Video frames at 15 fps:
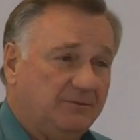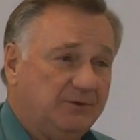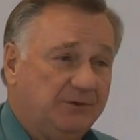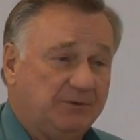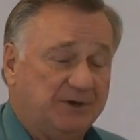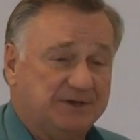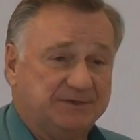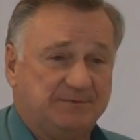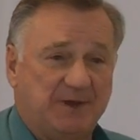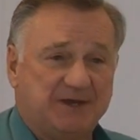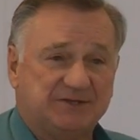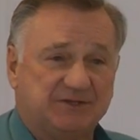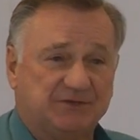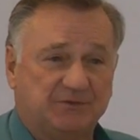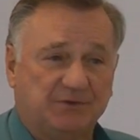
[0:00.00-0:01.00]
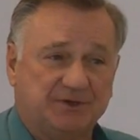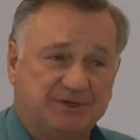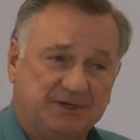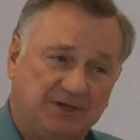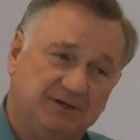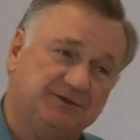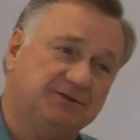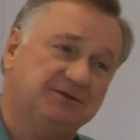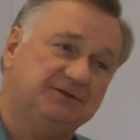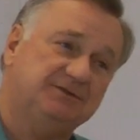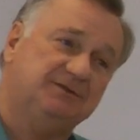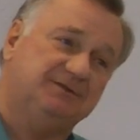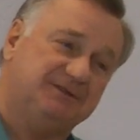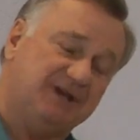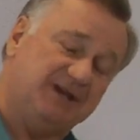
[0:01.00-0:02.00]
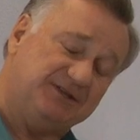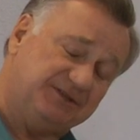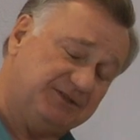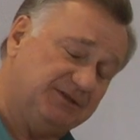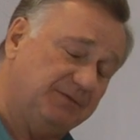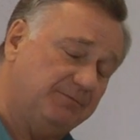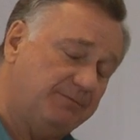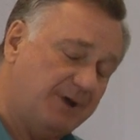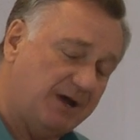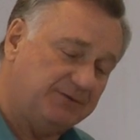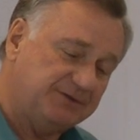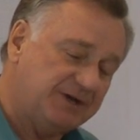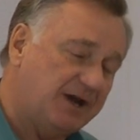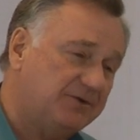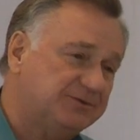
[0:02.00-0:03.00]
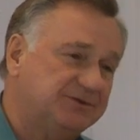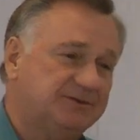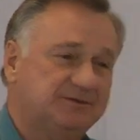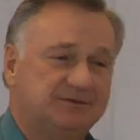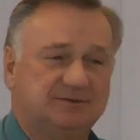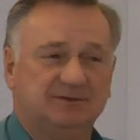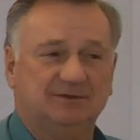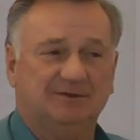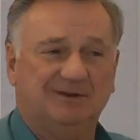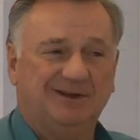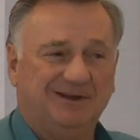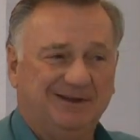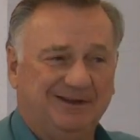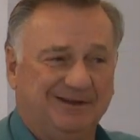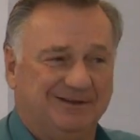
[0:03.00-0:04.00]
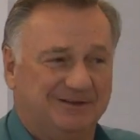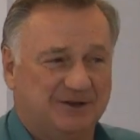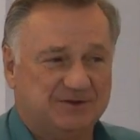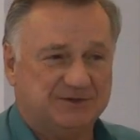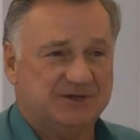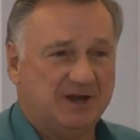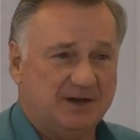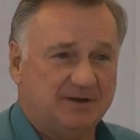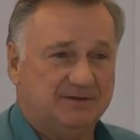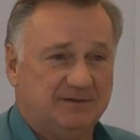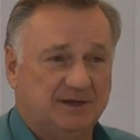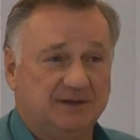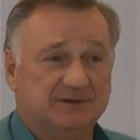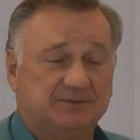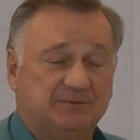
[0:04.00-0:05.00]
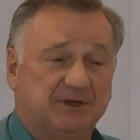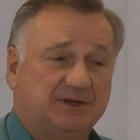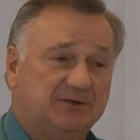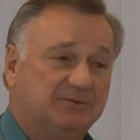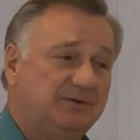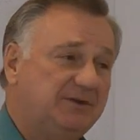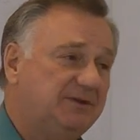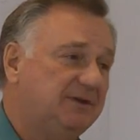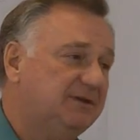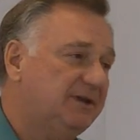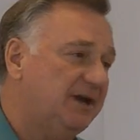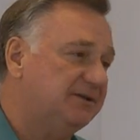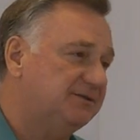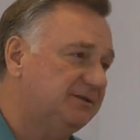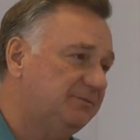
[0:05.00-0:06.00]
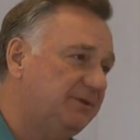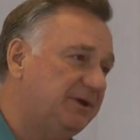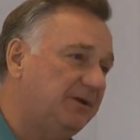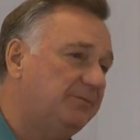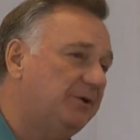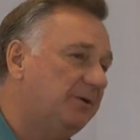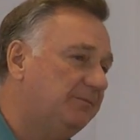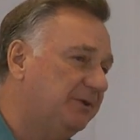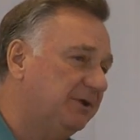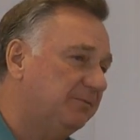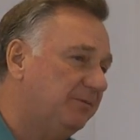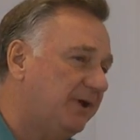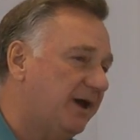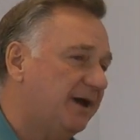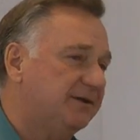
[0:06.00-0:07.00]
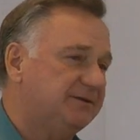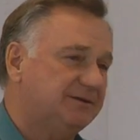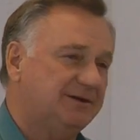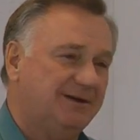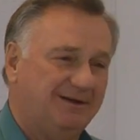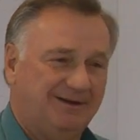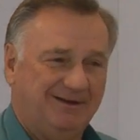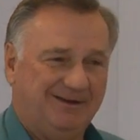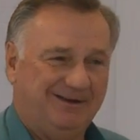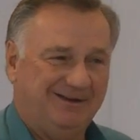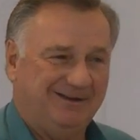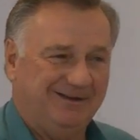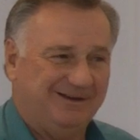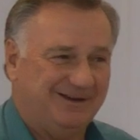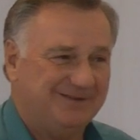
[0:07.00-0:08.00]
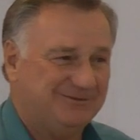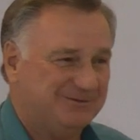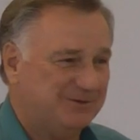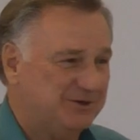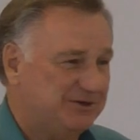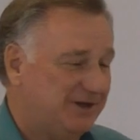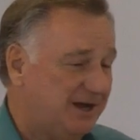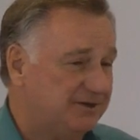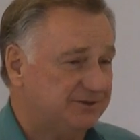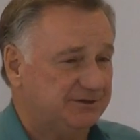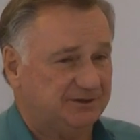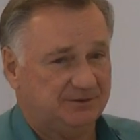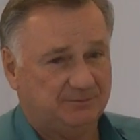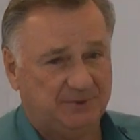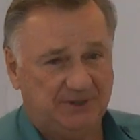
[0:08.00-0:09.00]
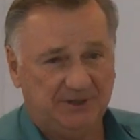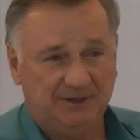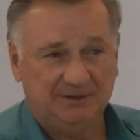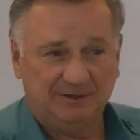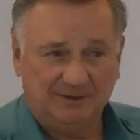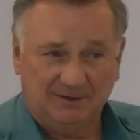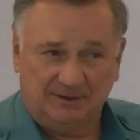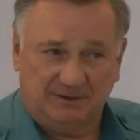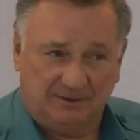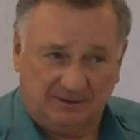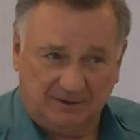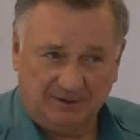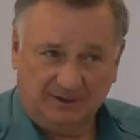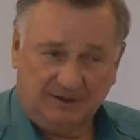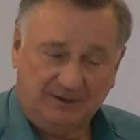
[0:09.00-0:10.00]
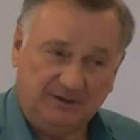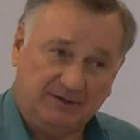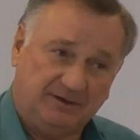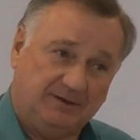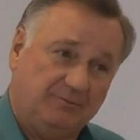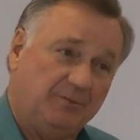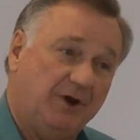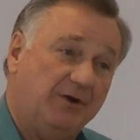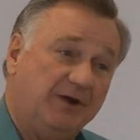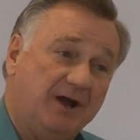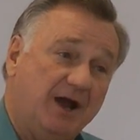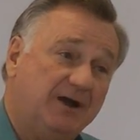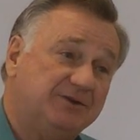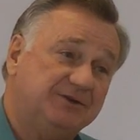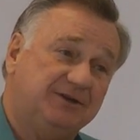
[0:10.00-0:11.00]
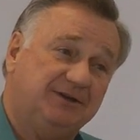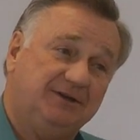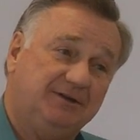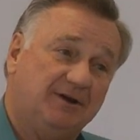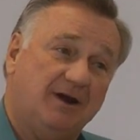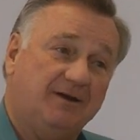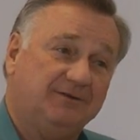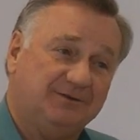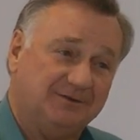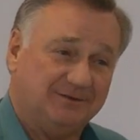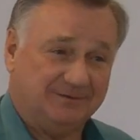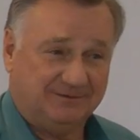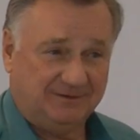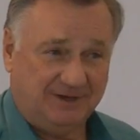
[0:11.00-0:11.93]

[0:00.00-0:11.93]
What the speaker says: We wanted spaces for tents and bounce houses and those kind of things, because we think that should be a pumpkin patch. That should be a mariachi concert.